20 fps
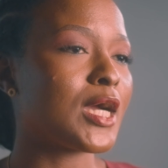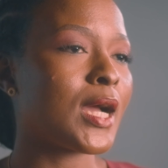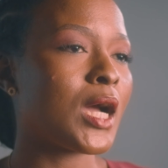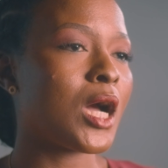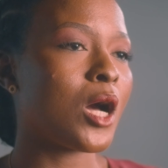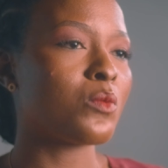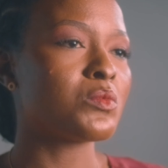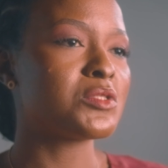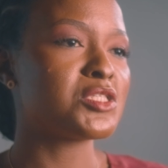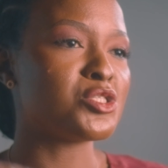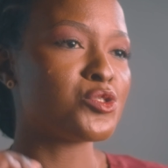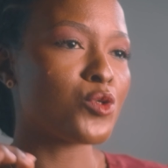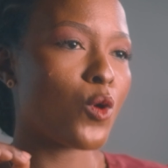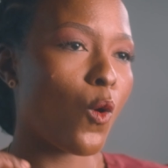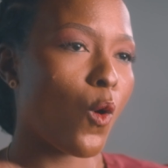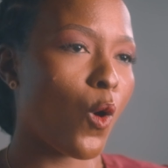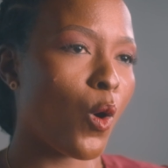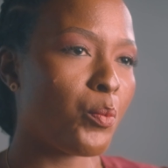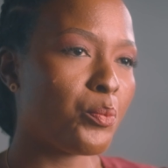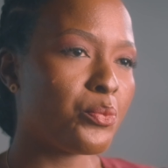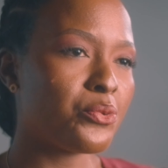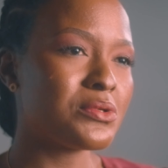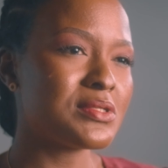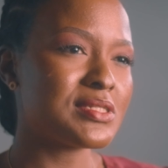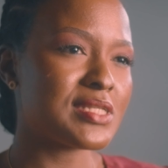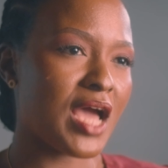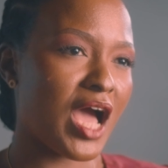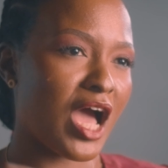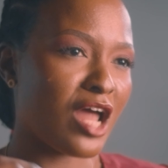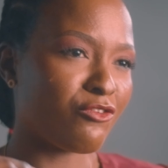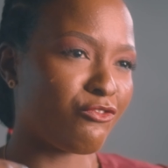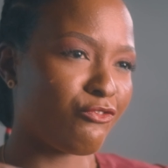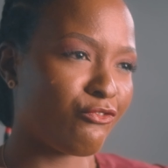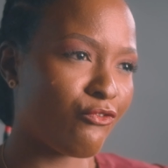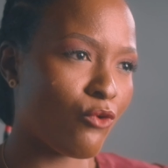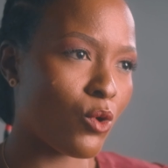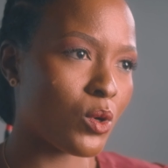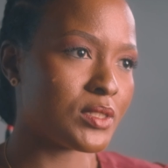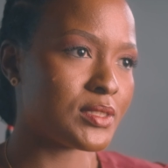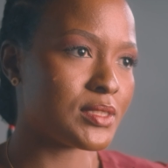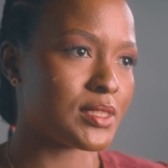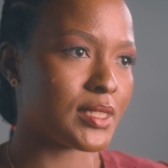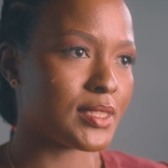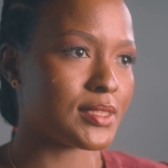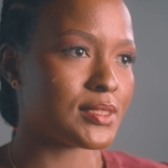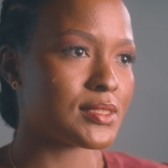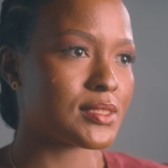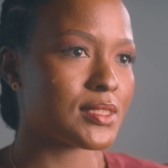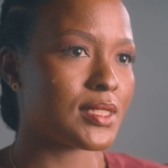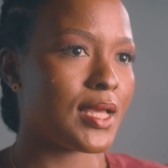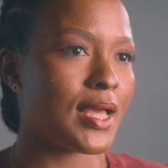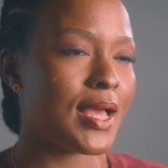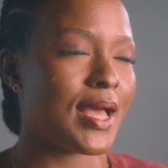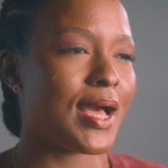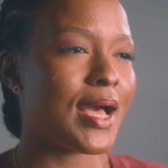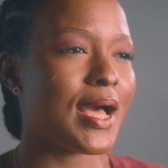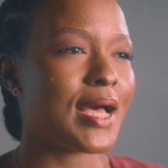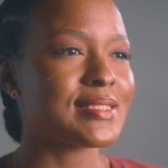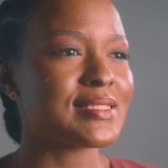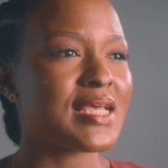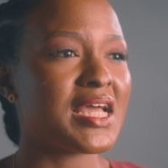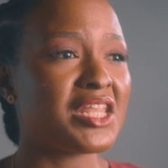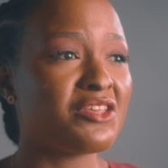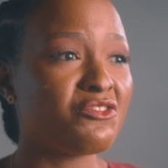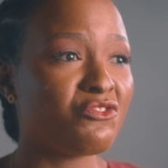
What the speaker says: account is opened and funded, as an